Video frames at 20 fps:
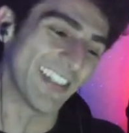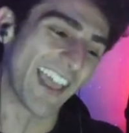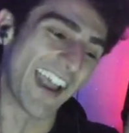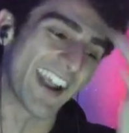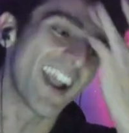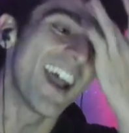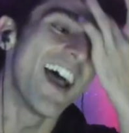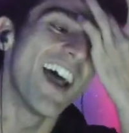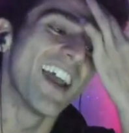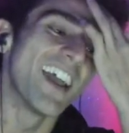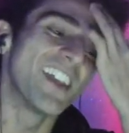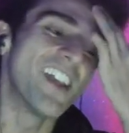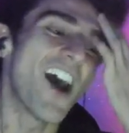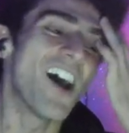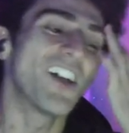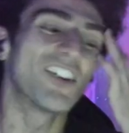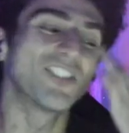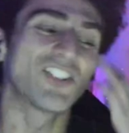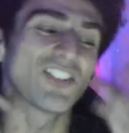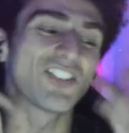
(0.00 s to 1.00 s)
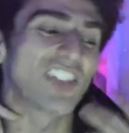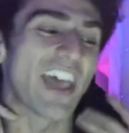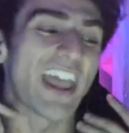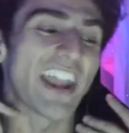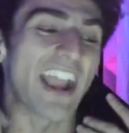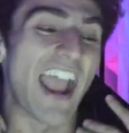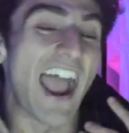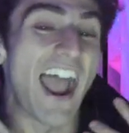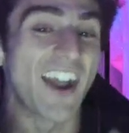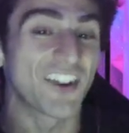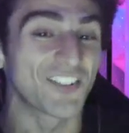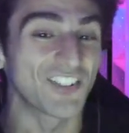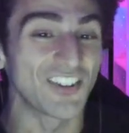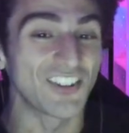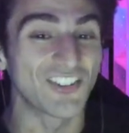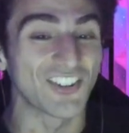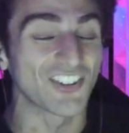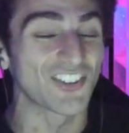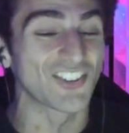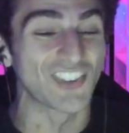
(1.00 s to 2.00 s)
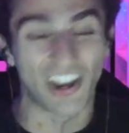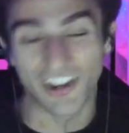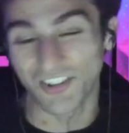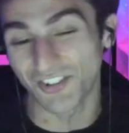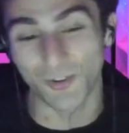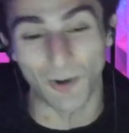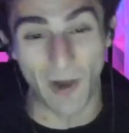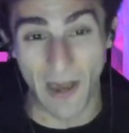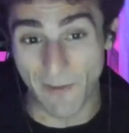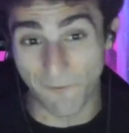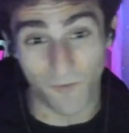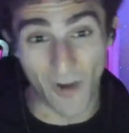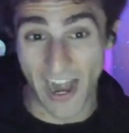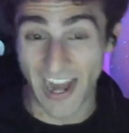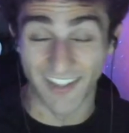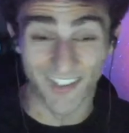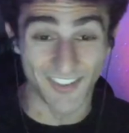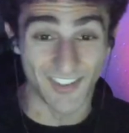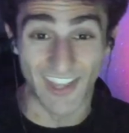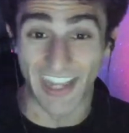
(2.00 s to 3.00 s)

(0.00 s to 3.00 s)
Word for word: Like y'all are just like actually just such great friends.